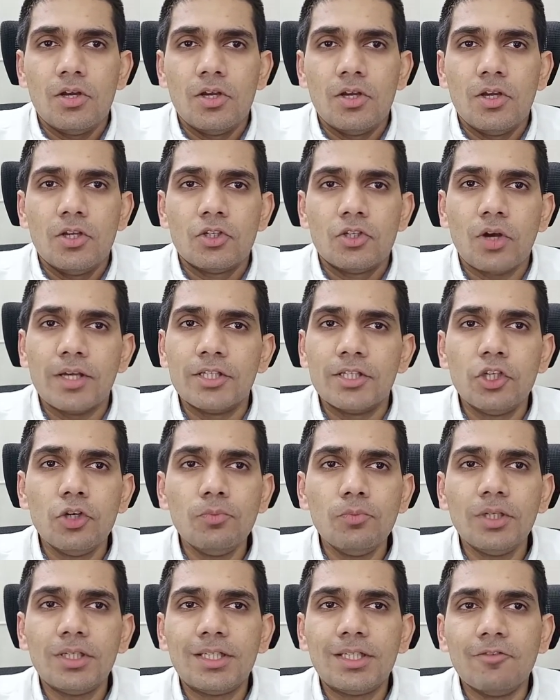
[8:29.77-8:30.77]
So assume
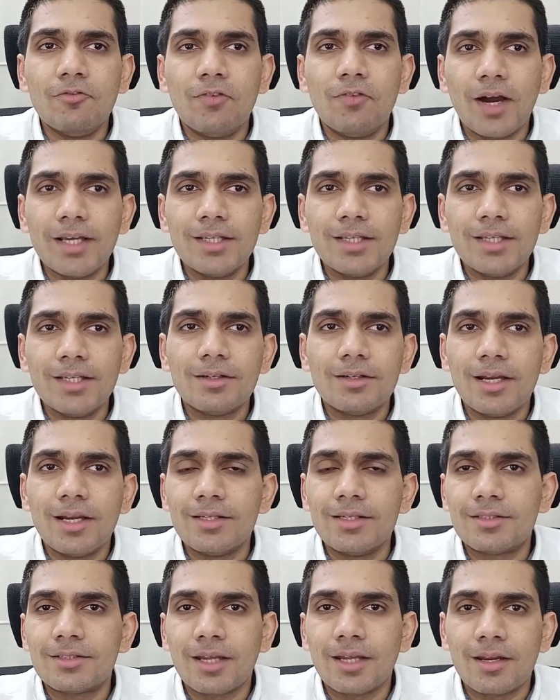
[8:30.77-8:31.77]
the divisor
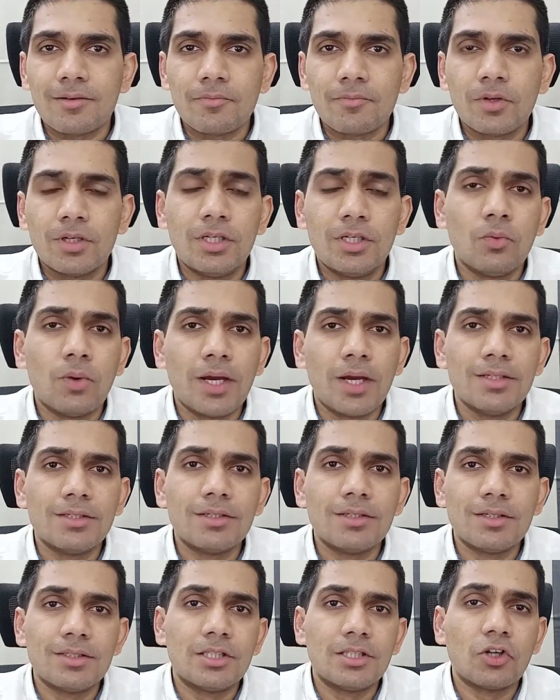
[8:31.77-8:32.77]
is 10. Divisor
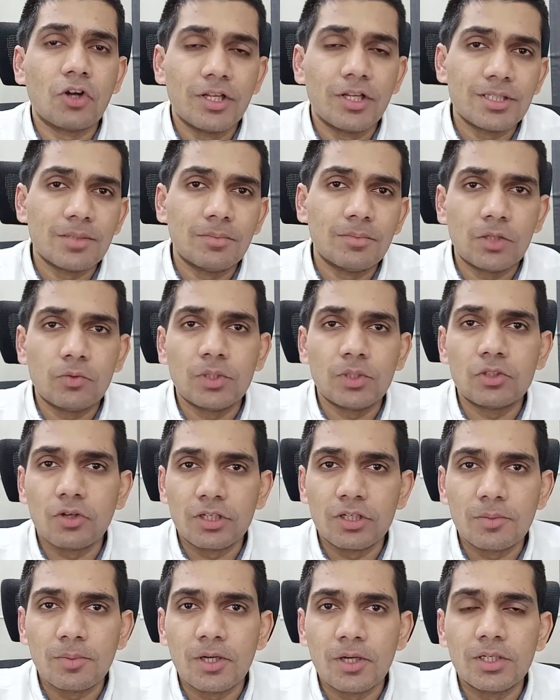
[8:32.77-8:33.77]
is the concept that we
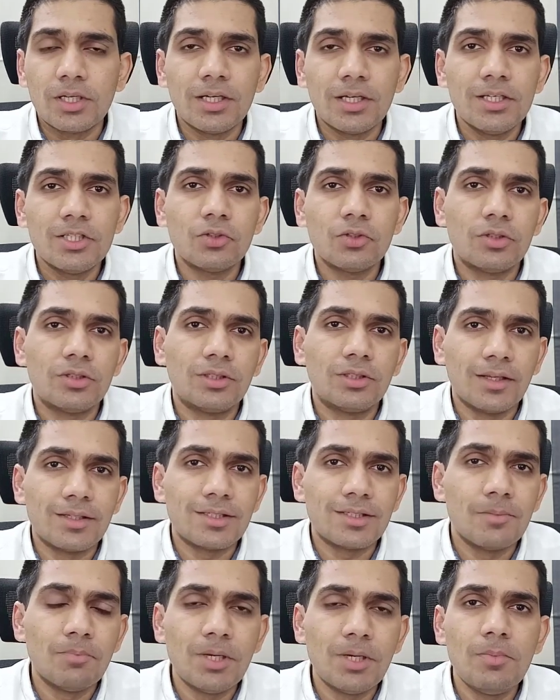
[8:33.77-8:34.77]
talked about earlier. So that
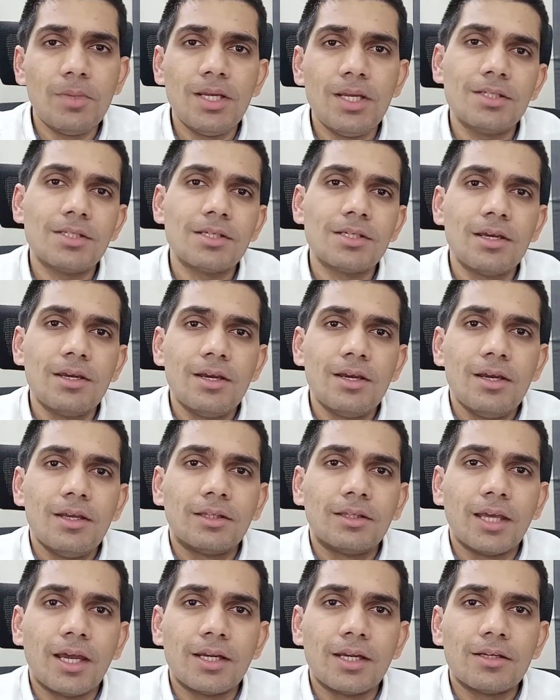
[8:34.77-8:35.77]
simply means
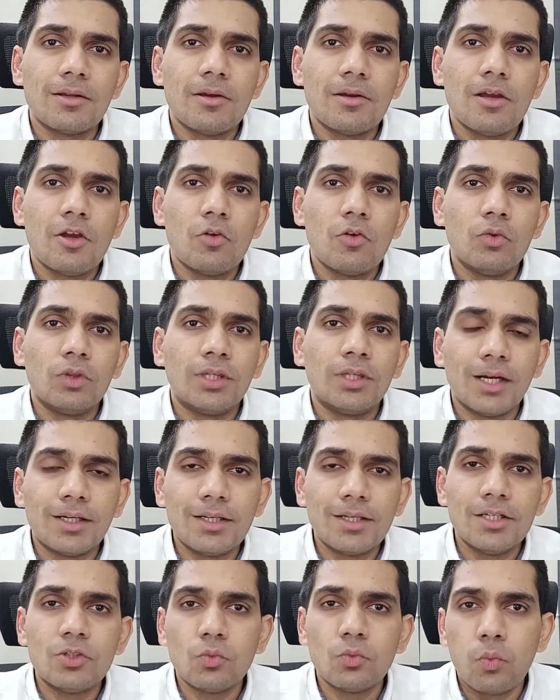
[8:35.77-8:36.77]
that that
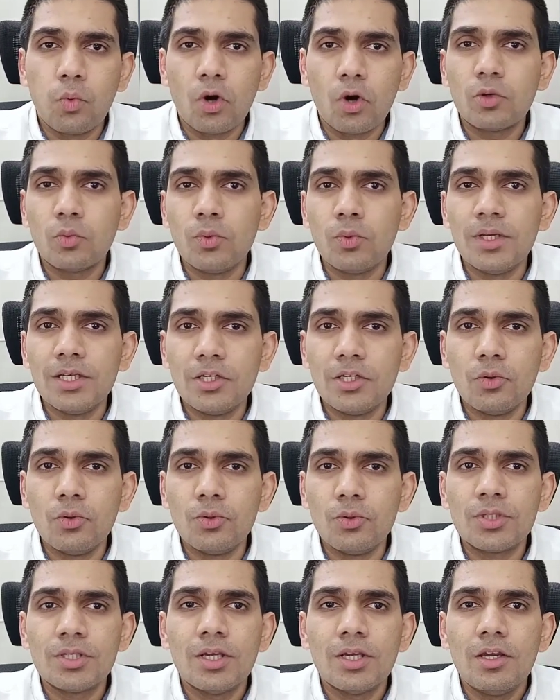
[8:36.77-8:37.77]
is what we
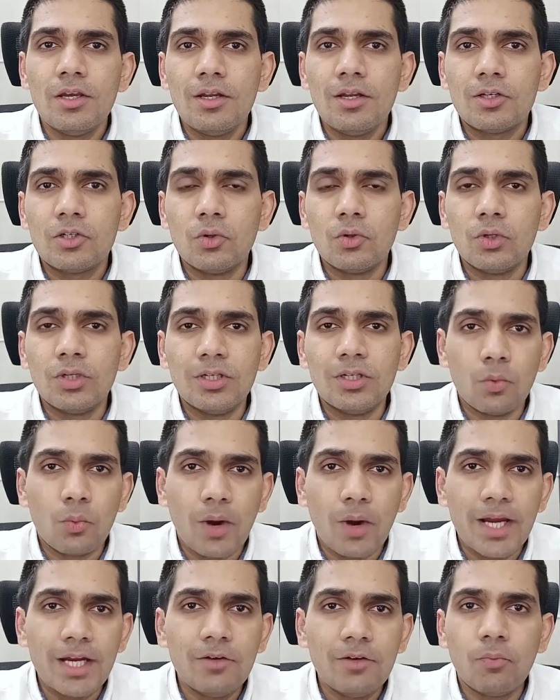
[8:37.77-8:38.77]
use to
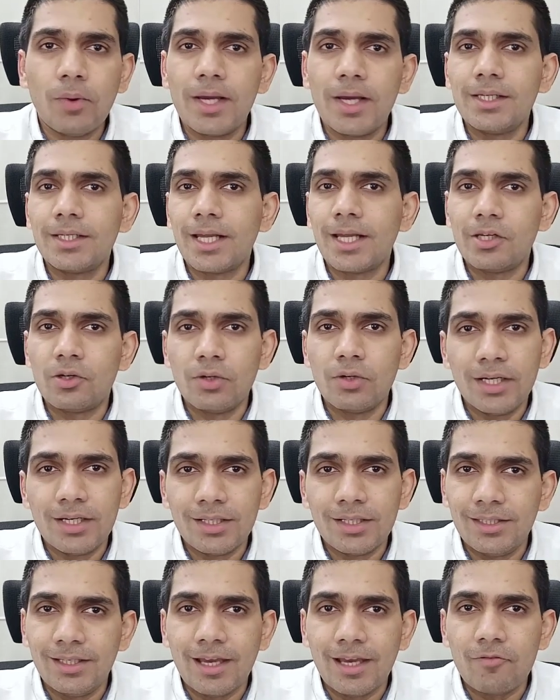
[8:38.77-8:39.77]
divide while calculating
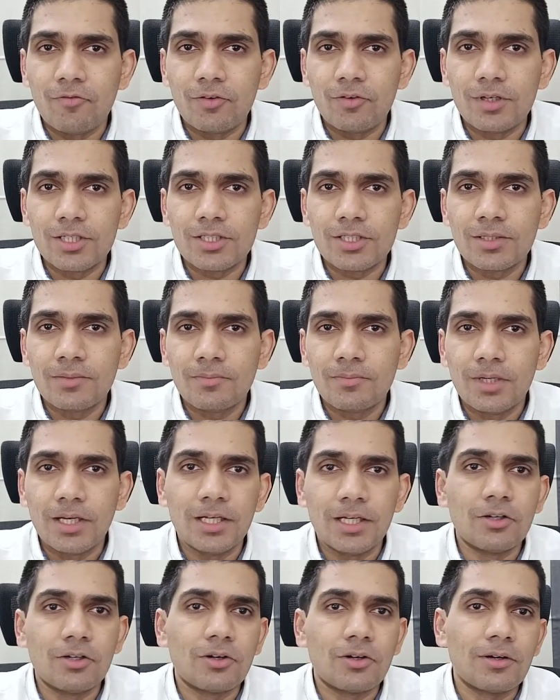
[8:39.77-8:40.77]
the average
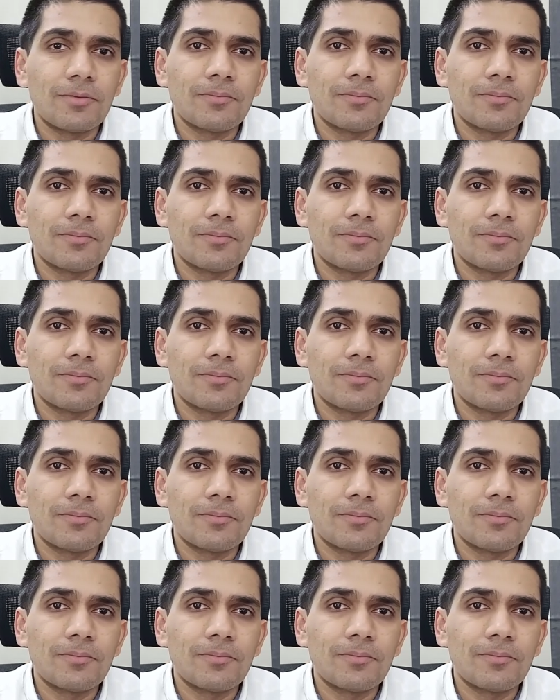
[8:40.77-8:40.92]
later on.